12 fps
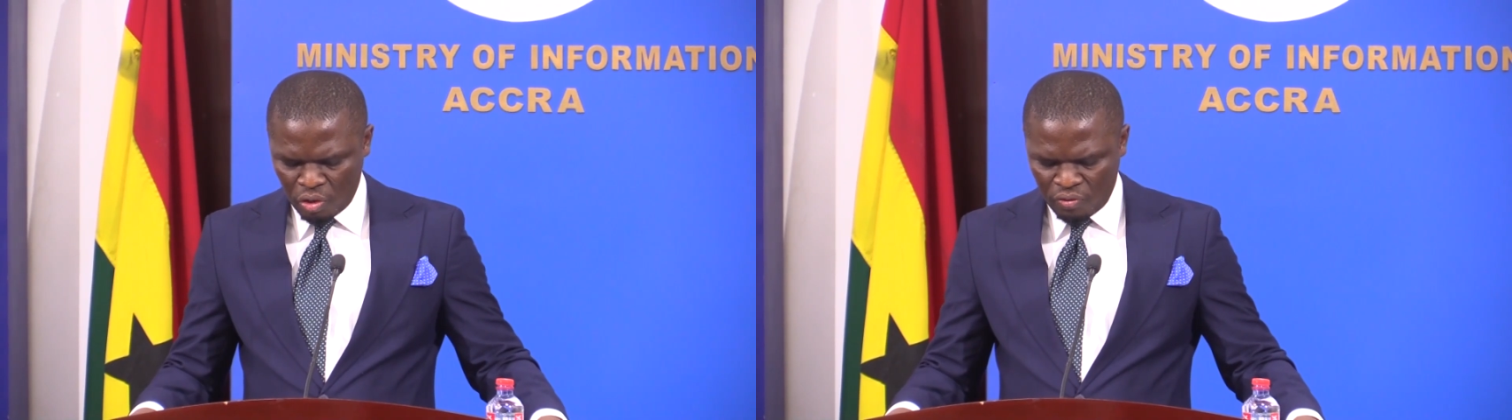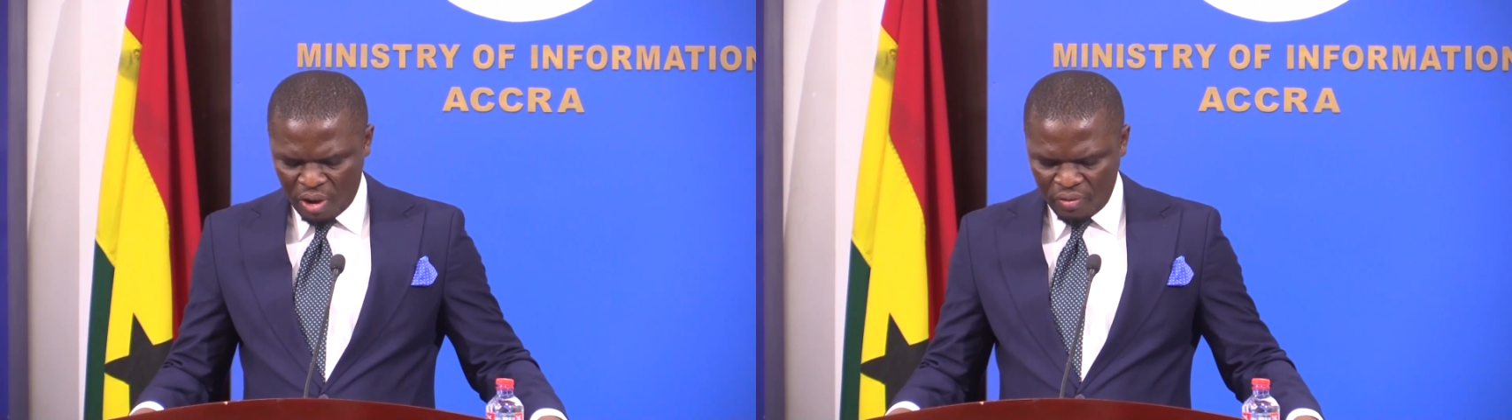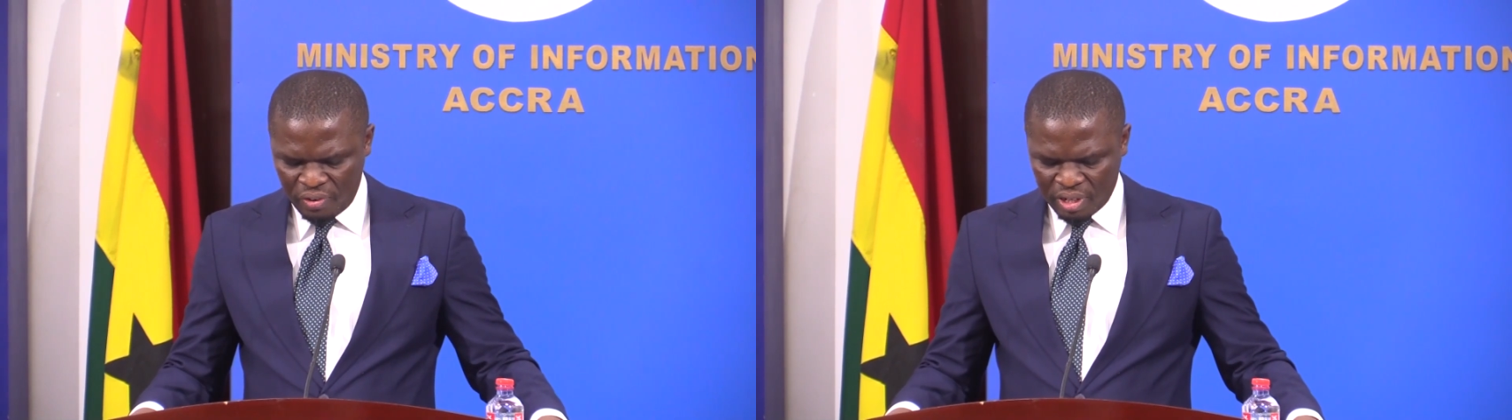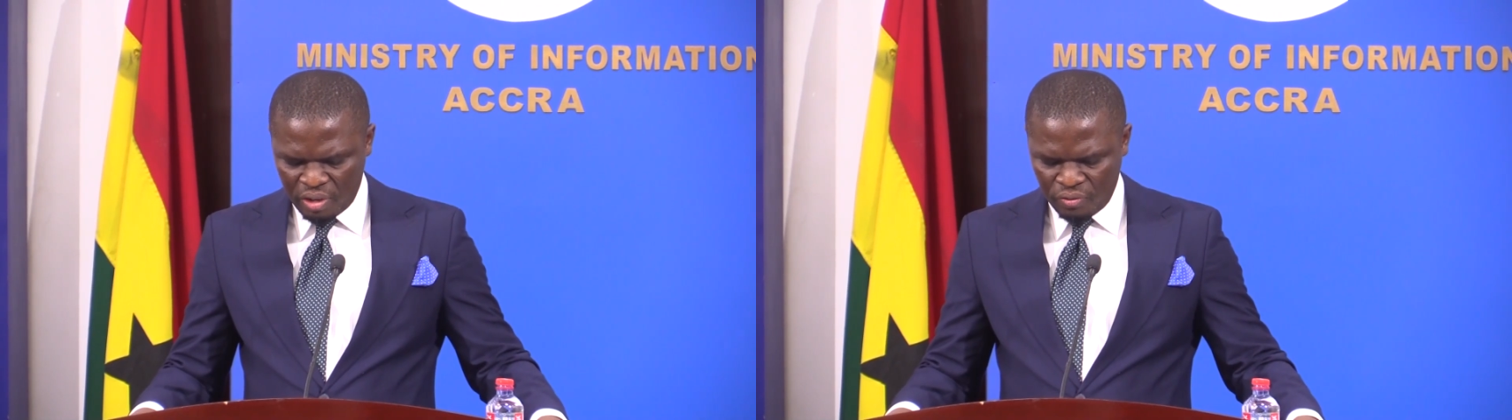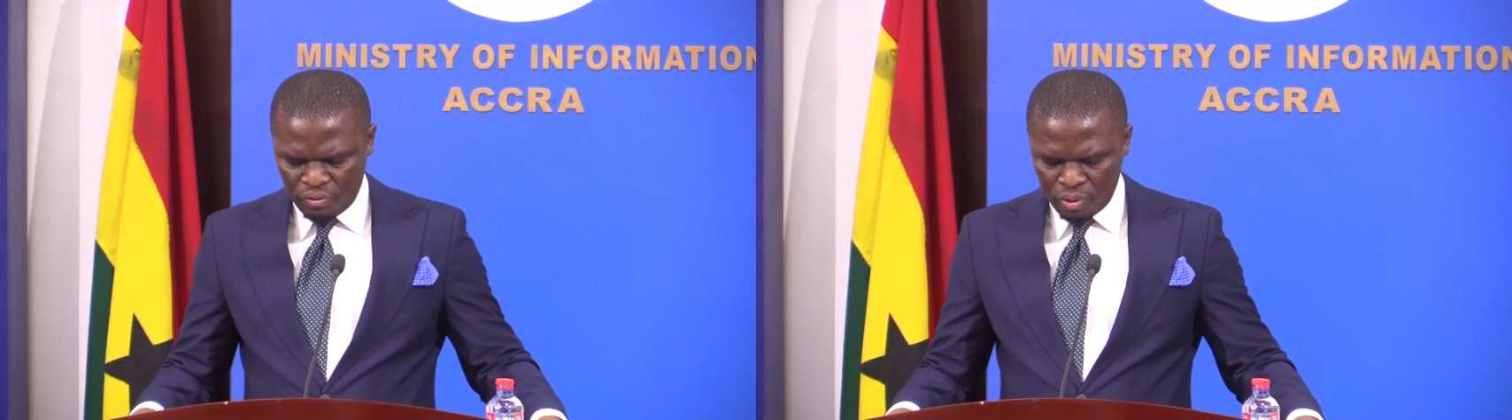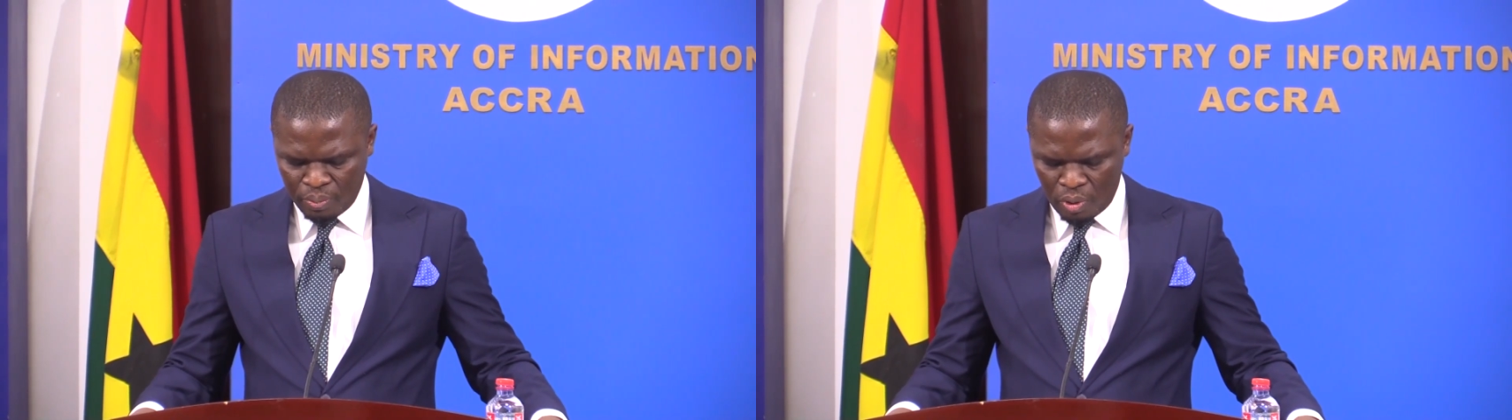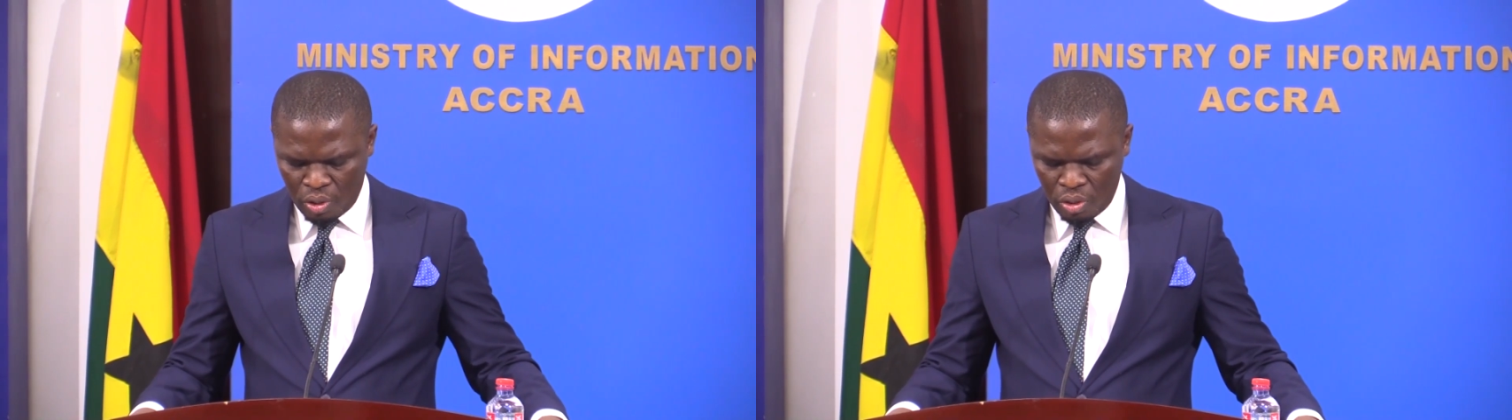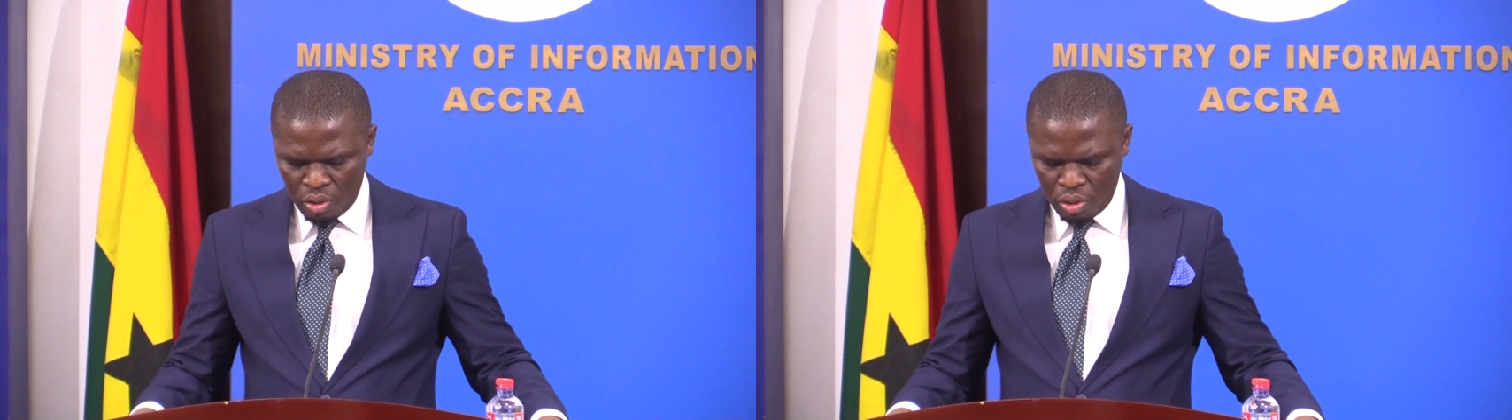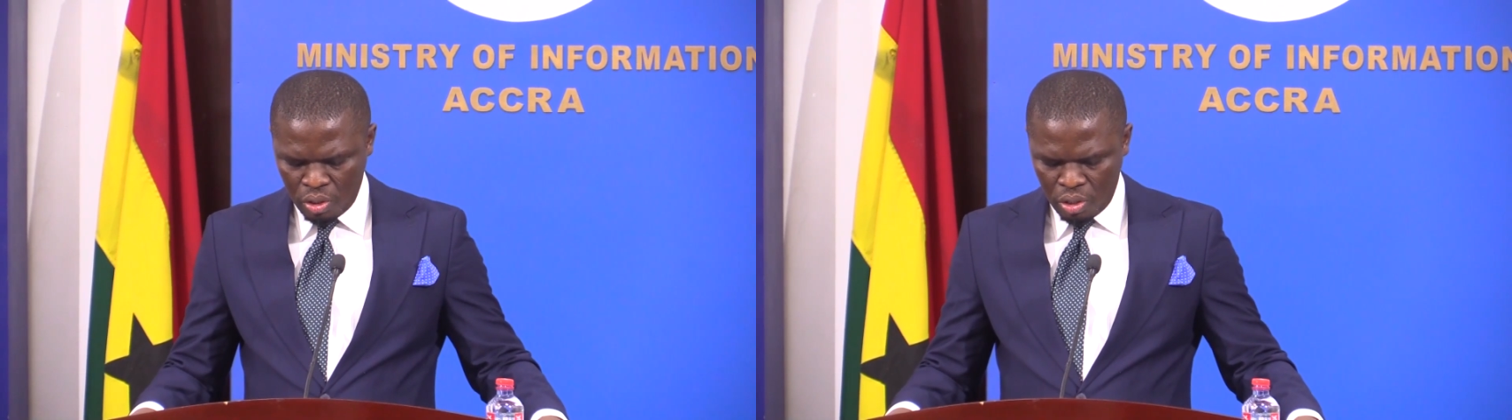of African
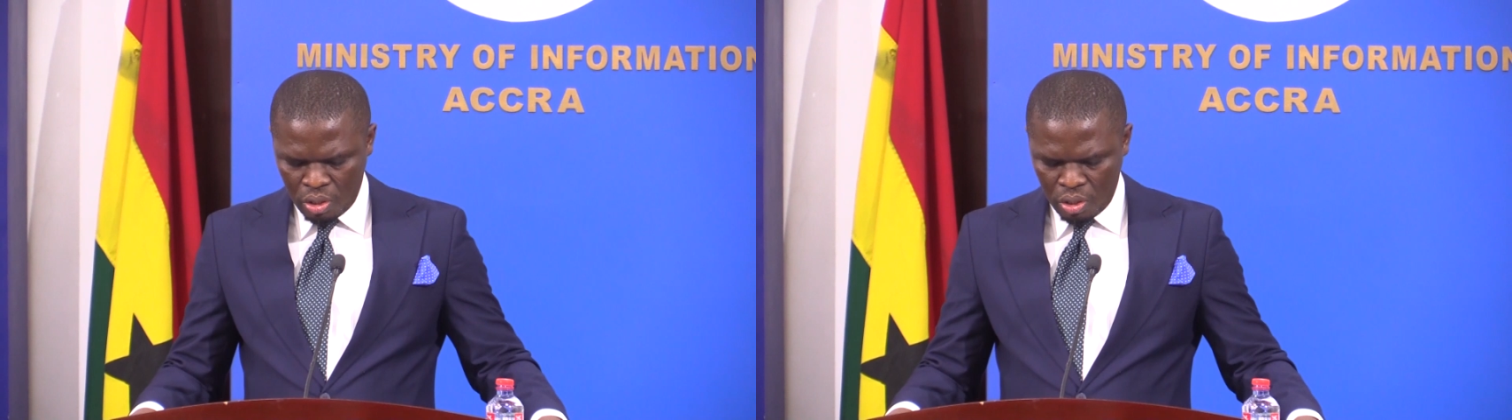football